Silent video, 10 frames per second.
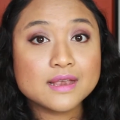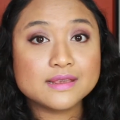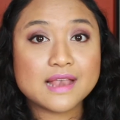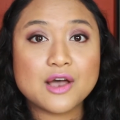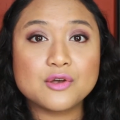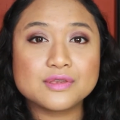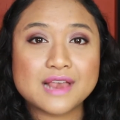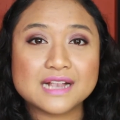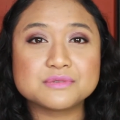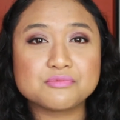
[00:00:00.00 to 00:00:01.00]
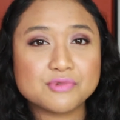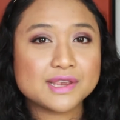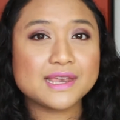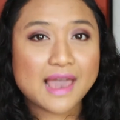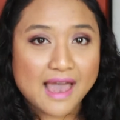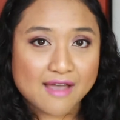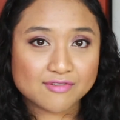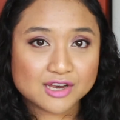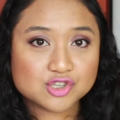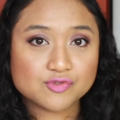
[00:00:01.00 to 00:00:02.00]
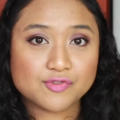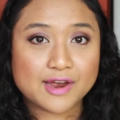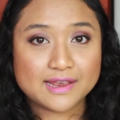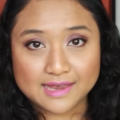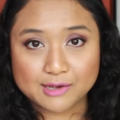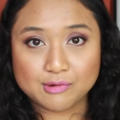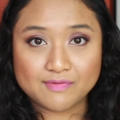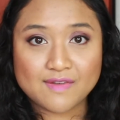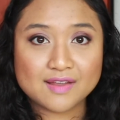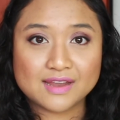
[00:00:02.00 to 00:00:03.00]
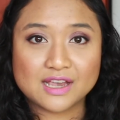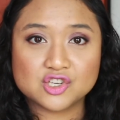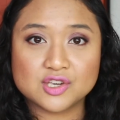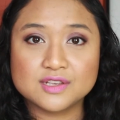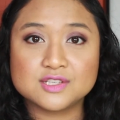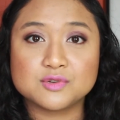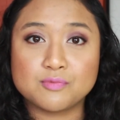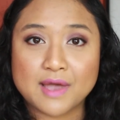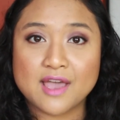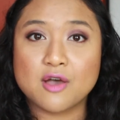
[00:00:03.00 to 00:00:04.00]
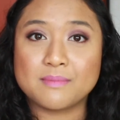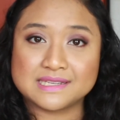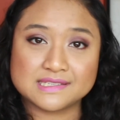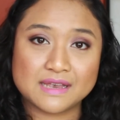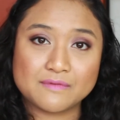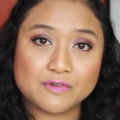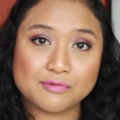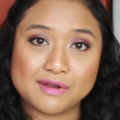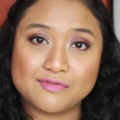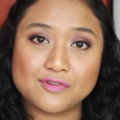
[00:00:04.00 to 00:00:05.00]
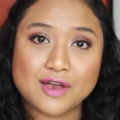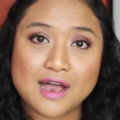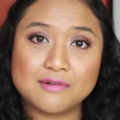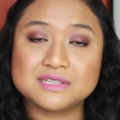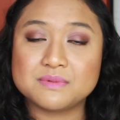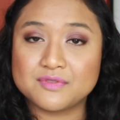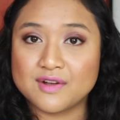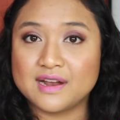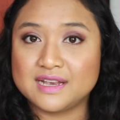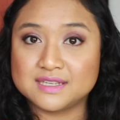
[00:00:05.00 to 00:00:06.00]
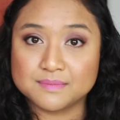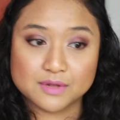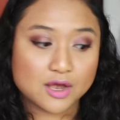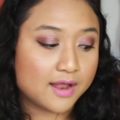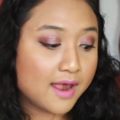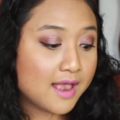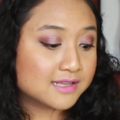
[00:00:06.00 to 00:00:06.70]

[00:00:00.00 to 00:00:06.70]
Now, that's really average for a liquid foundation to wear on my skin for 3 to 4 hours before I need to blot,